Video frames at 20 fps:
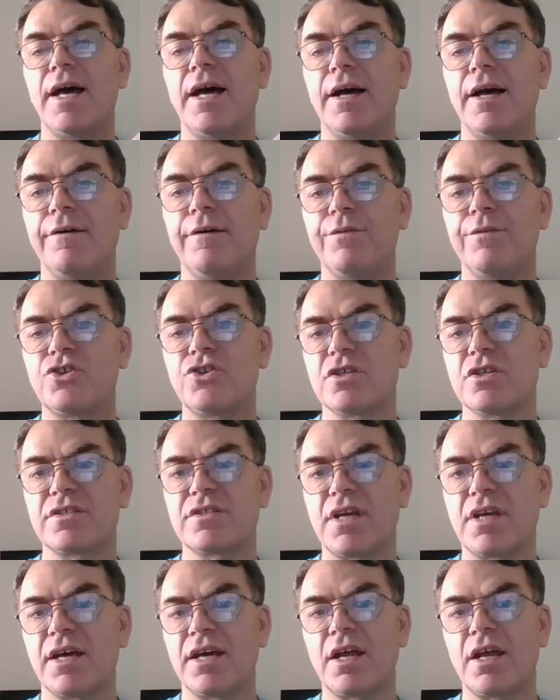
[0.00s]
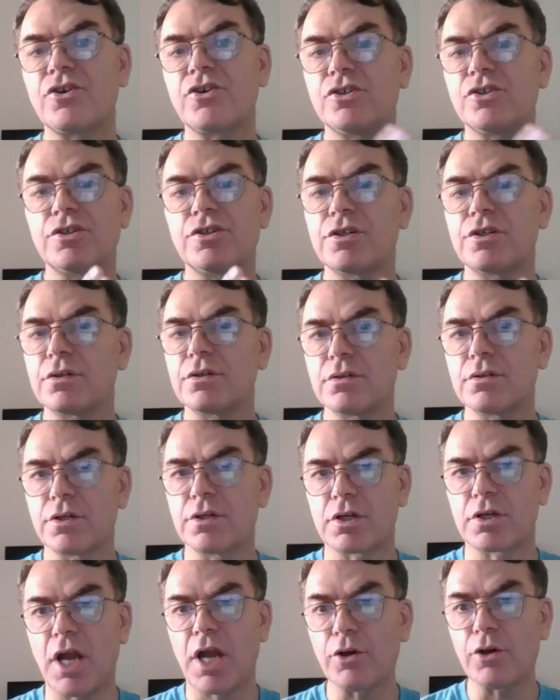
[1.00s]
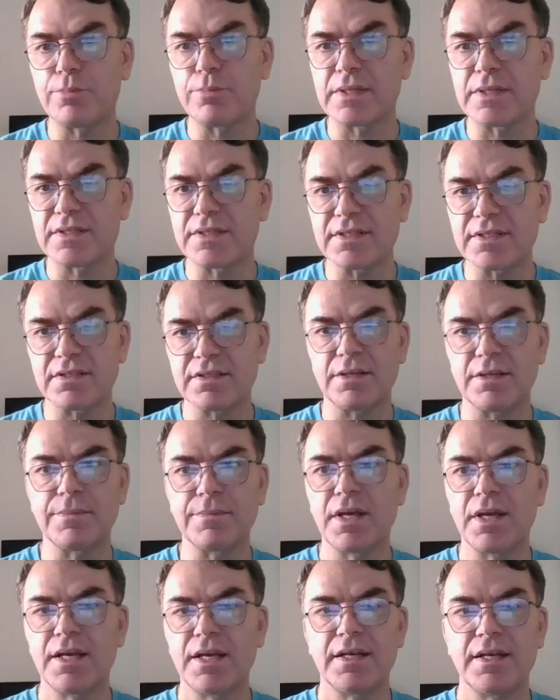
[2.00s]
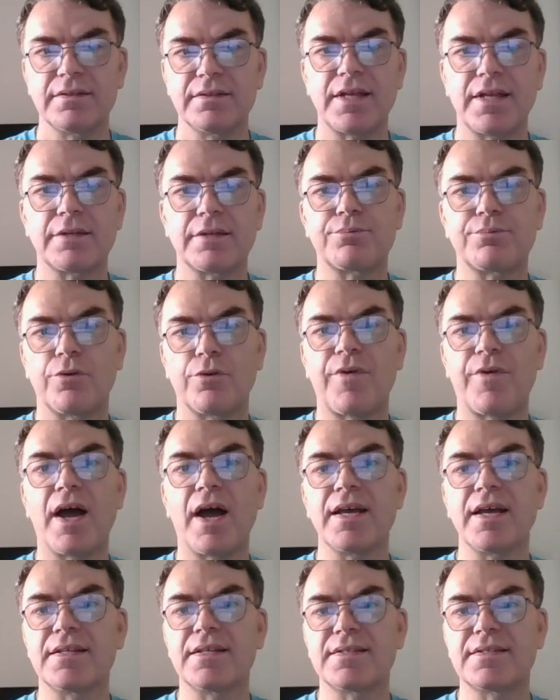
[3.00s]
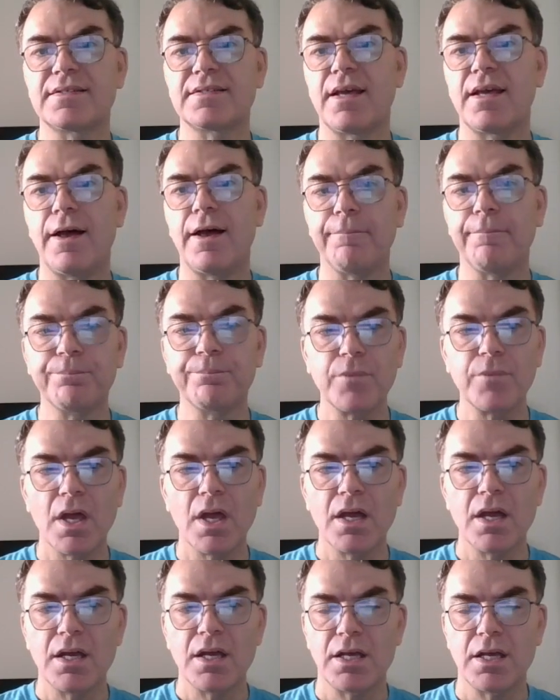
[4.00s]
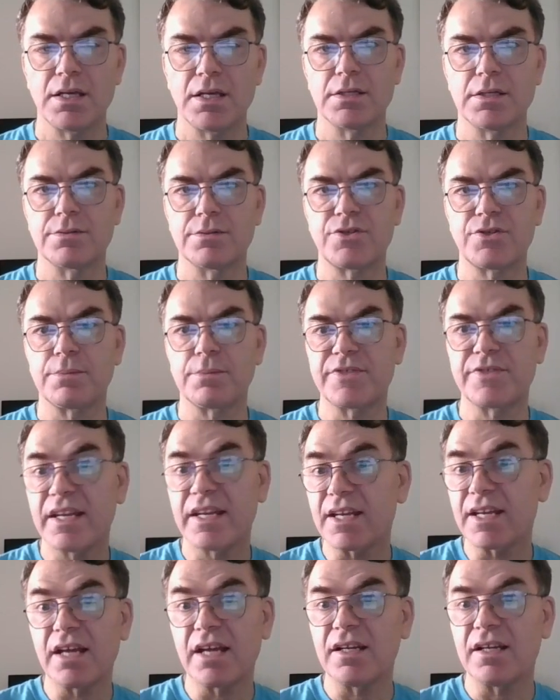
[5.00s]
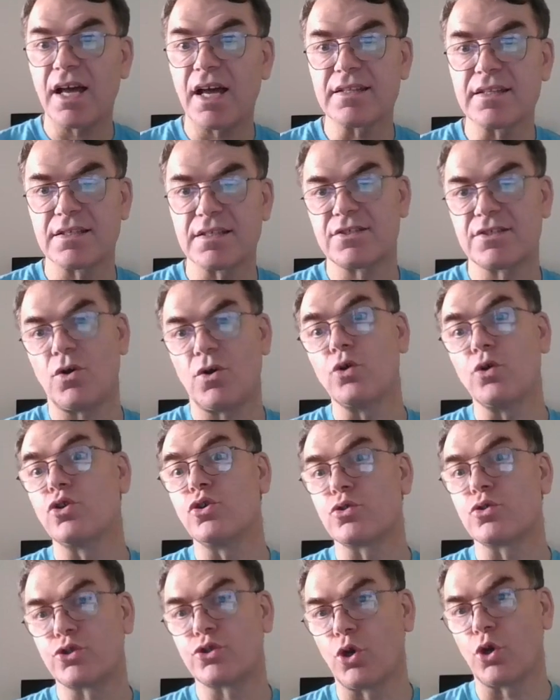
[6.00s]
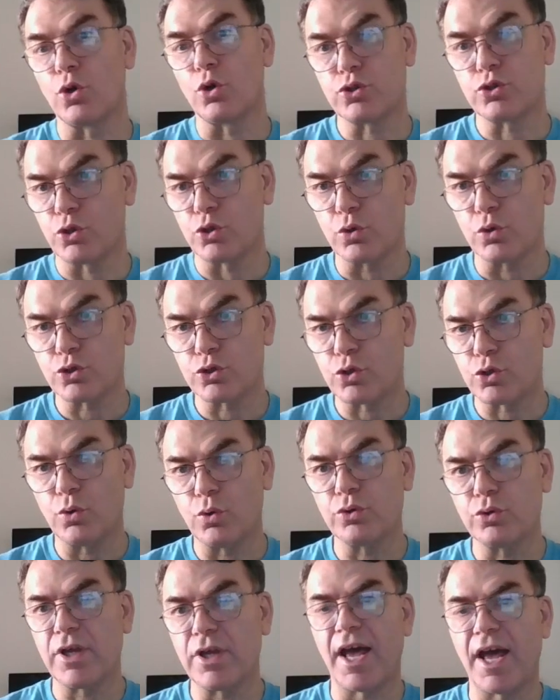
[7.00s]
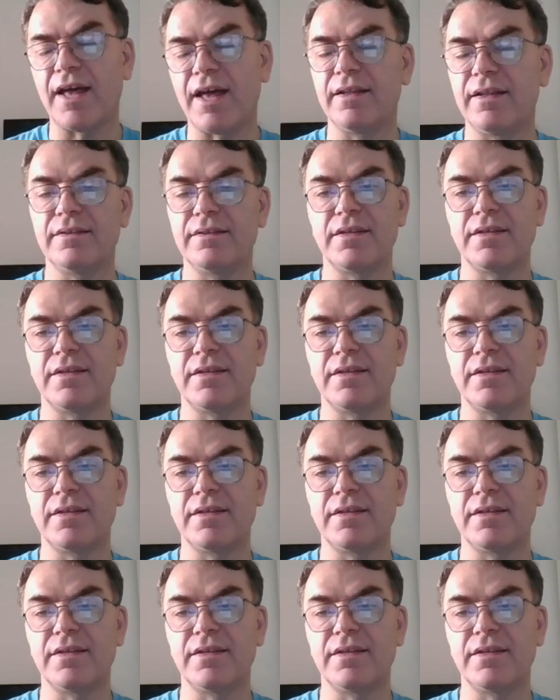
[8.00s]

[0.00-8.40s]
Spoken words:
which is another cloud-based system that provides some static analysis on your source code and